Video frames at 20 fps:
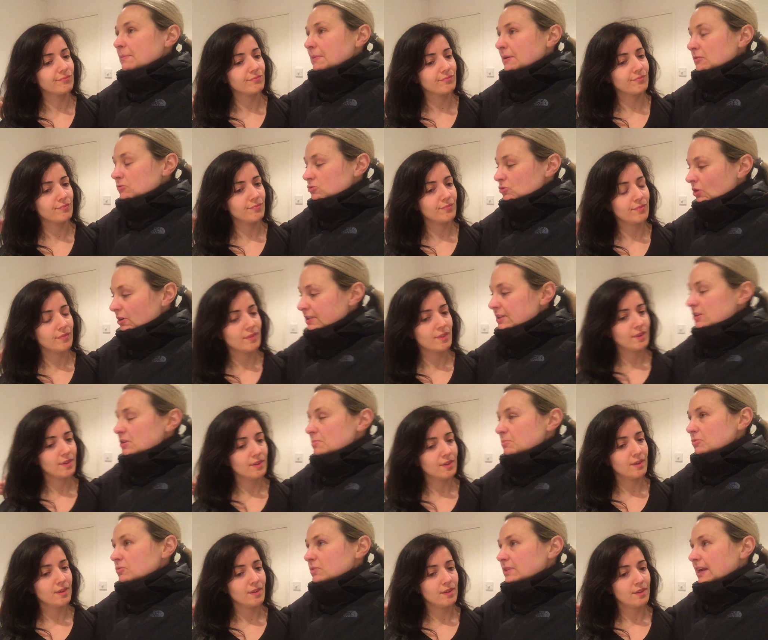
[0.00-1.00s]
Speaker 1: about joining
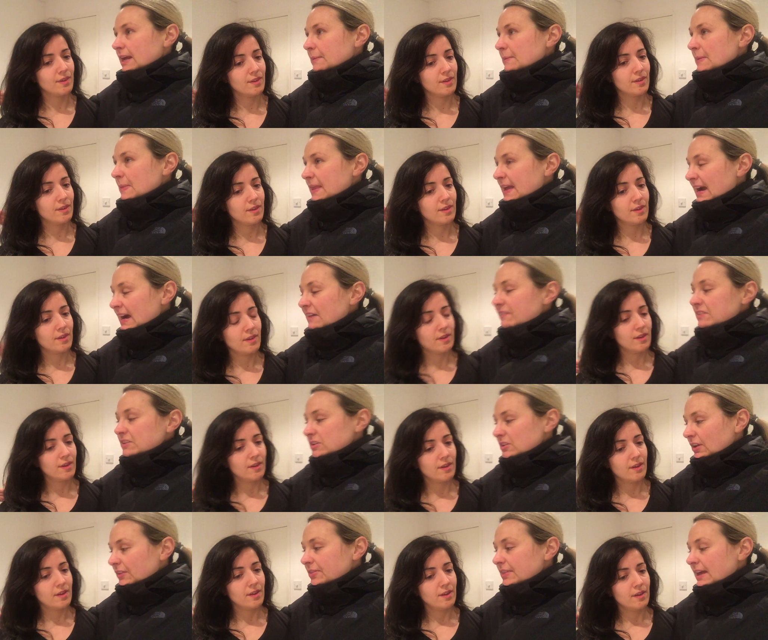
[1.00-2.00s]
the program and they
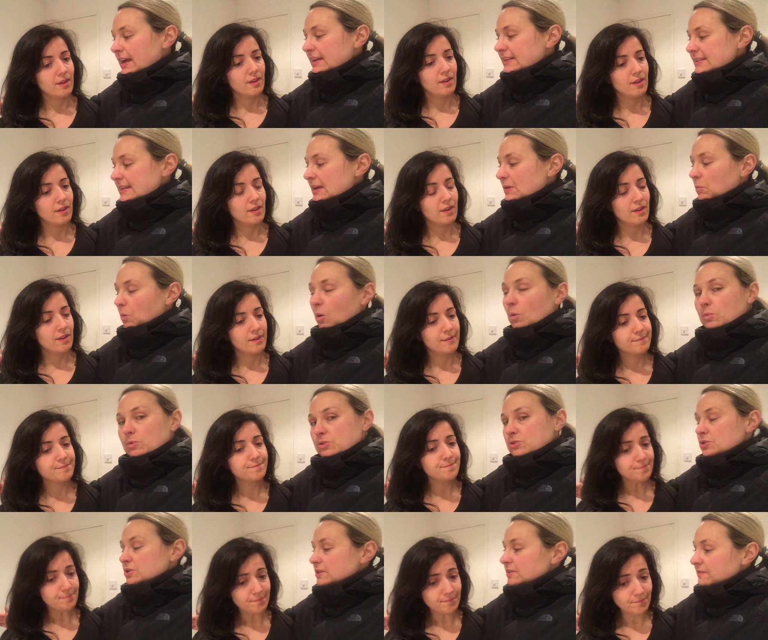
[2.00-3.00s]
haven't done that yet? What
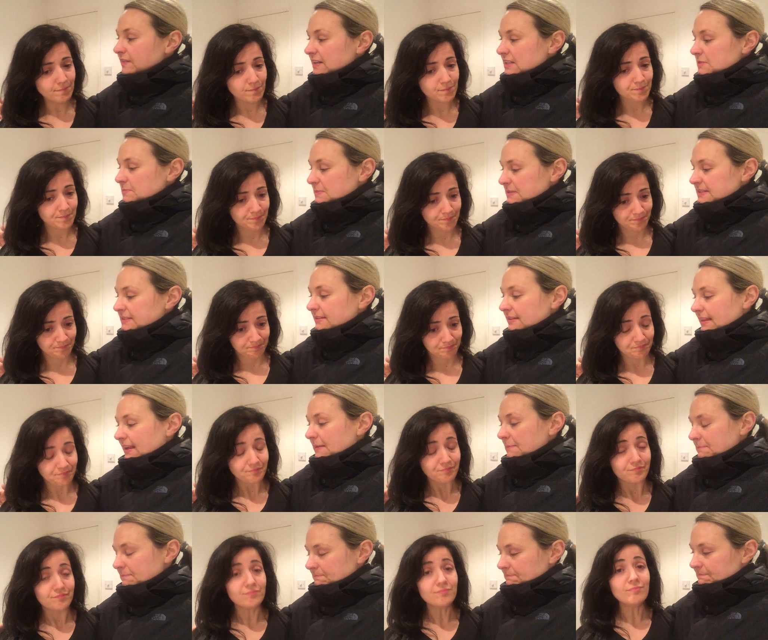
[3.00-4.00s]
would your advice be to
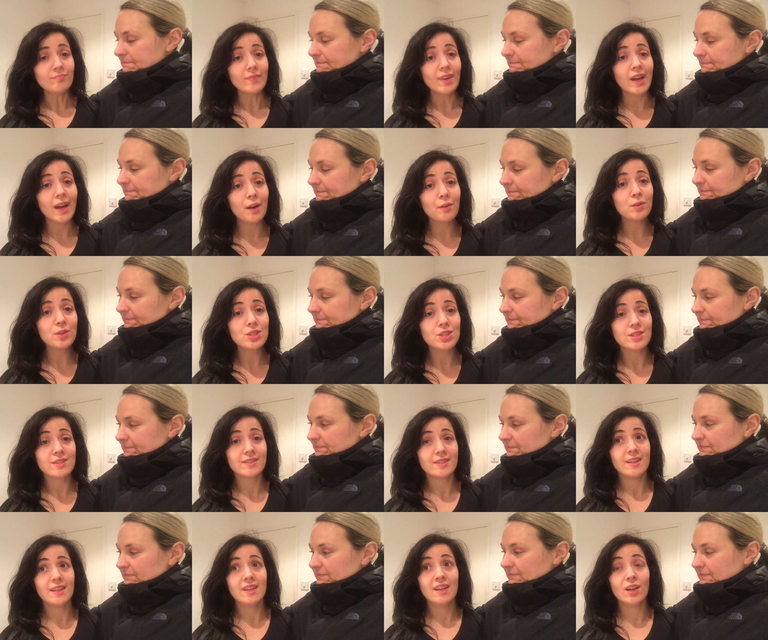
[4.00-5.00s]
them? I would
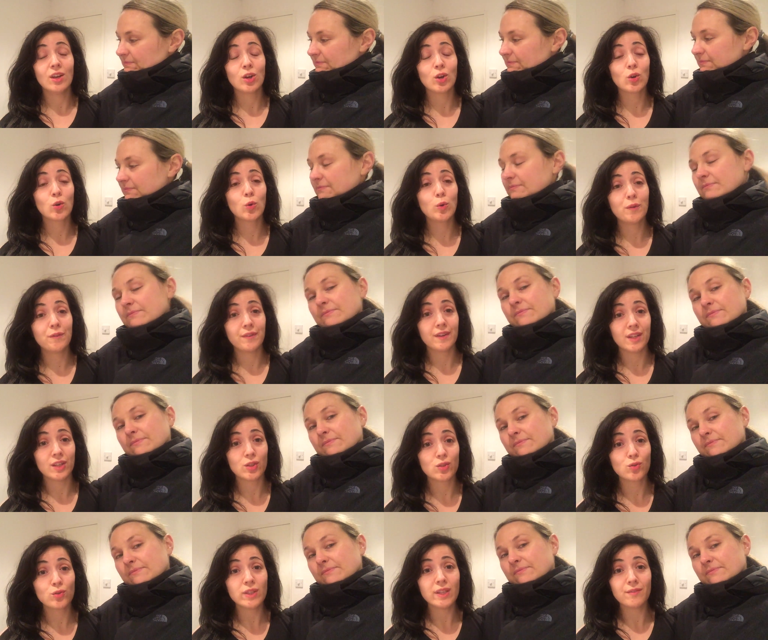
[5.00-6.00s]
just say go for
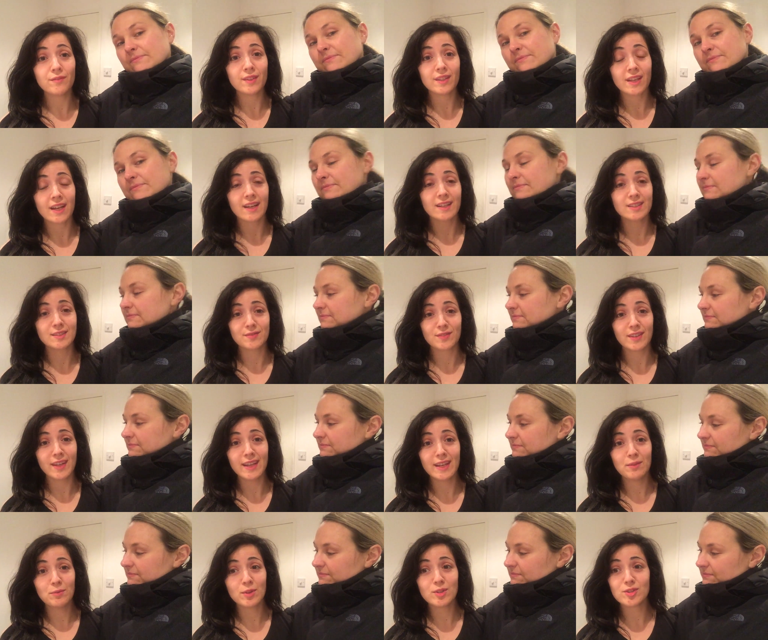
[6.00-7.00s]
it.
Speaker 2: Don't even ask for
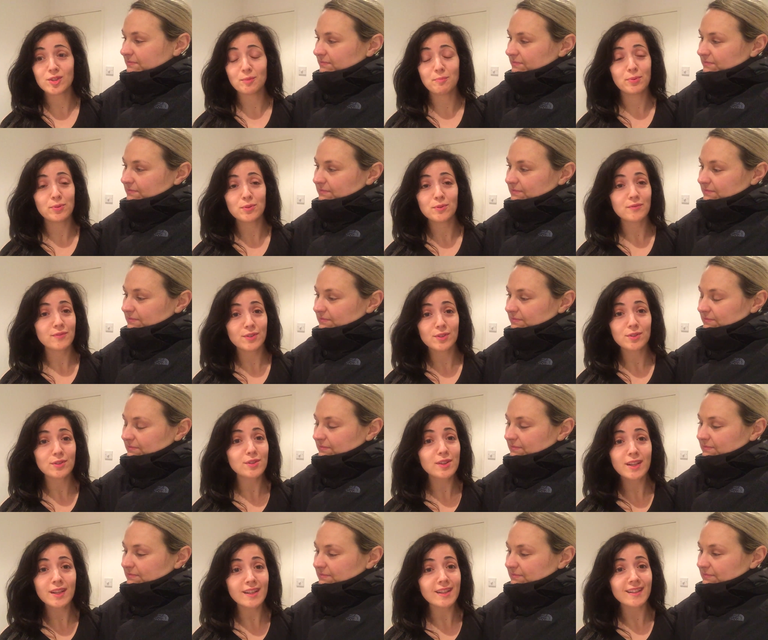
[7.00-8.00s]
anyone's
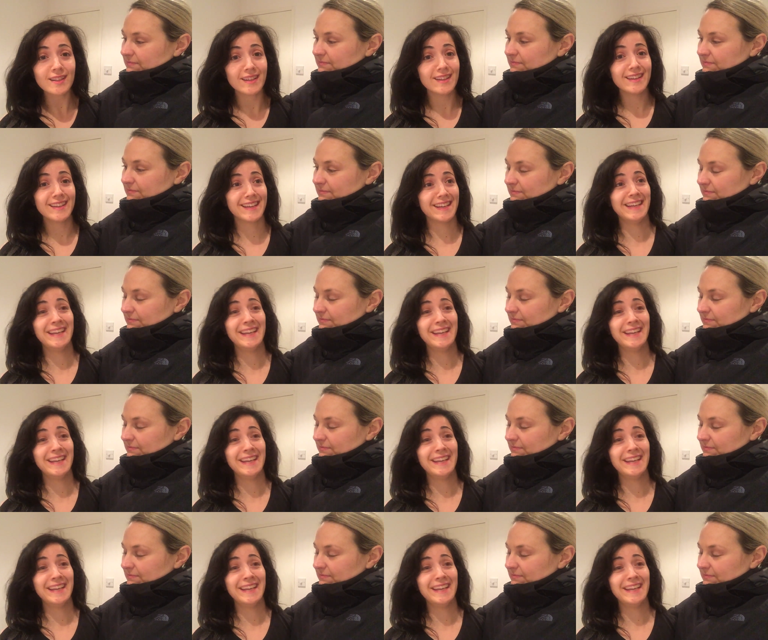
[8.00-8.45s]
approval, like